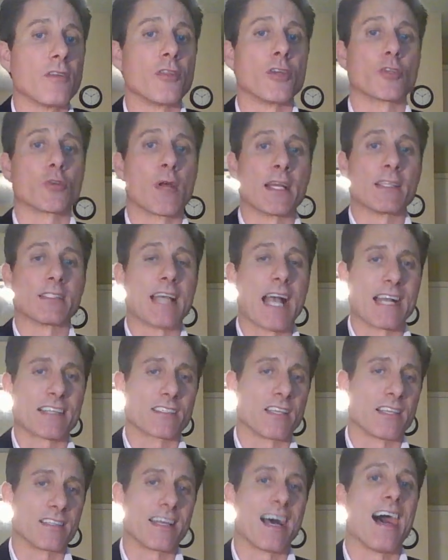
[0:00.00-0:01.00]
the
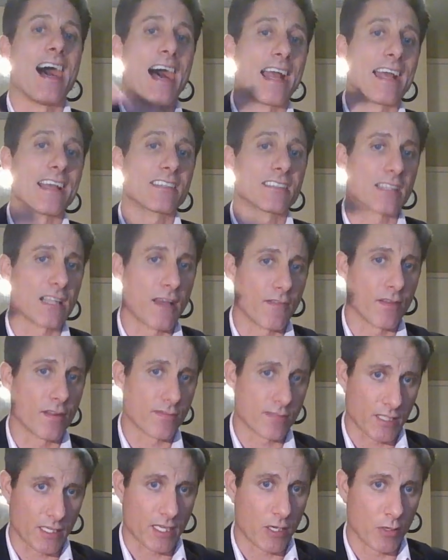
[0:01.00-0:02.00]
transaction at the highest level of
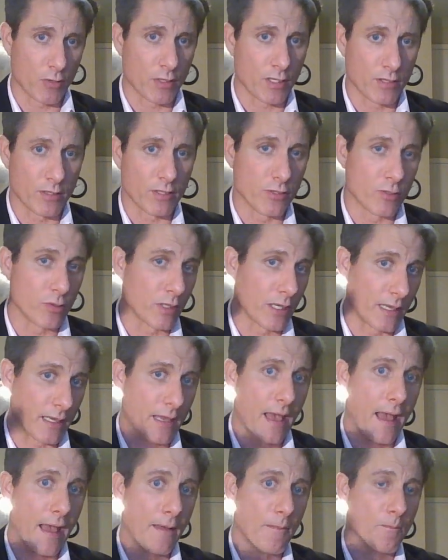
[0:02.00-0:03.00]
security that you can
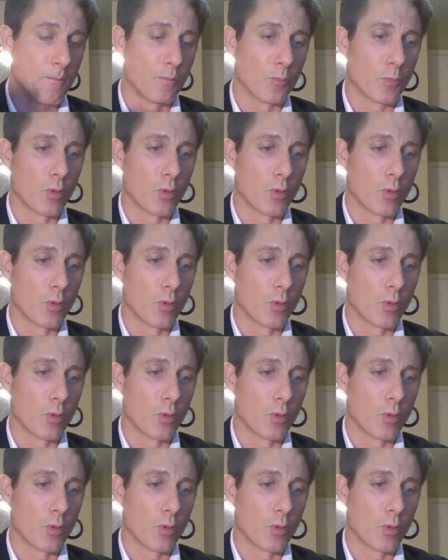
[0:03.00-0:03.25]
get.